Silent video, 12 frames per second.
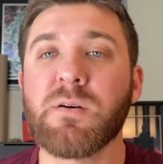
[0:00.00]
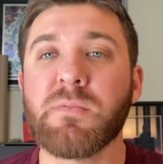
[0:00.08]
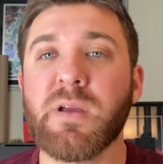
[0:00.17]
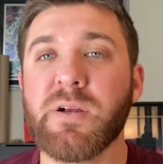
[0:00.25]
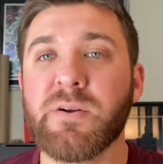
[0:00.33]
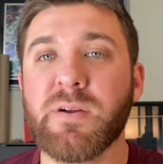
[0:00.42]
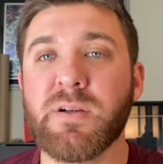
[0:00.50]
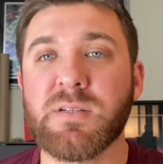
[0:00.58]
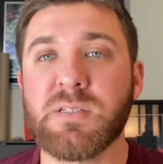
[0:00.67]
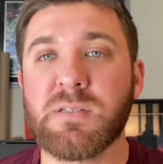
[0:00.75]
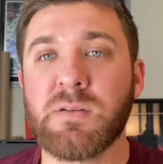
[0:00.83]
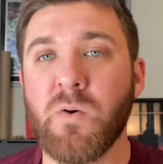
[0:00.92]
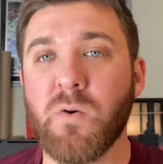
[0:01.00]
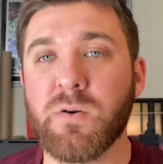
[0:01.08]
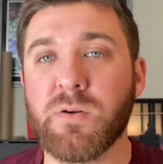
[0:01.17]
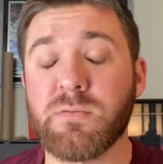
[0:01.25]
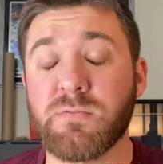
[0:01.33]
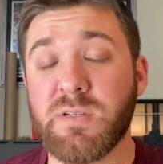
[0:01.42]
increase
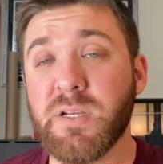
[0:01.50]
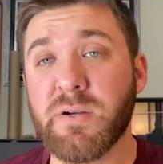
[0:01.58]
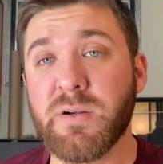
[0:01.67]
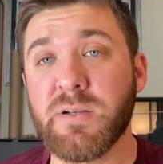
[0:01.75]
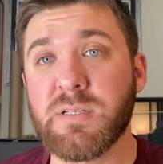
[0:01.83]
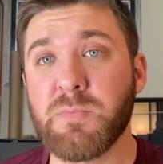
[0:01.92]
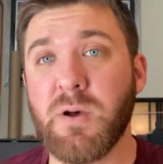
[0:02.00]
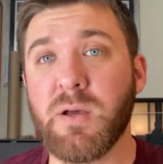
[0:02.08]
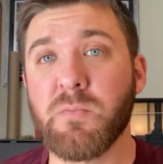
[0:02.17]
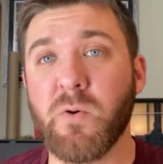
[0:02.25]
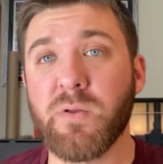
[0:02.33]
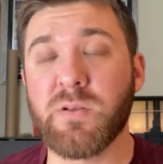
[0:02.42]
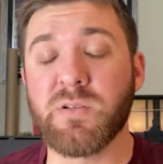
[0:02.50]
or decrease by more than